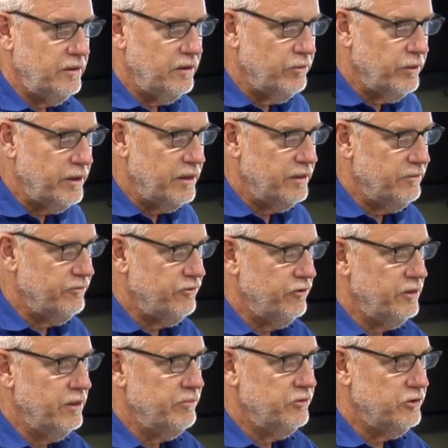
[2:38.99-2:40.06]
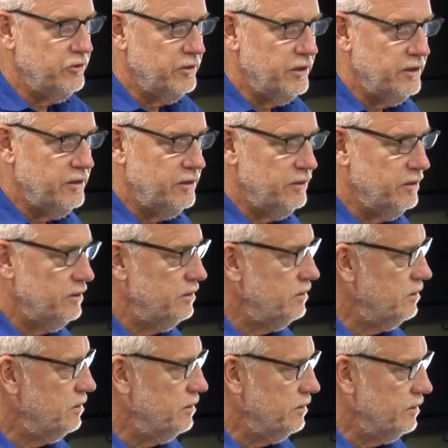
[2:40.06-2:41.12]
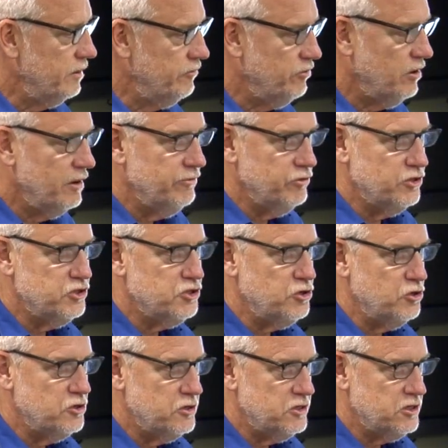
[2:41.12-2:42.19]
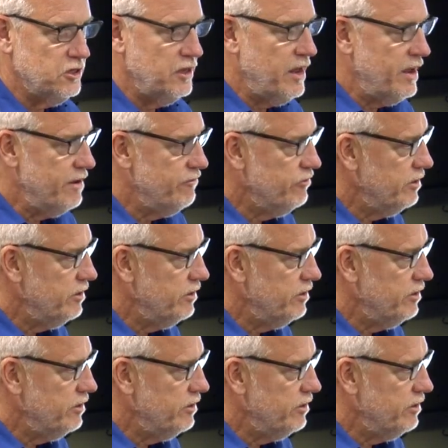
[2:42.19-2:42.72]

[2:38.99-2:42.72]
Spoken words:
a way for them to get involved with church life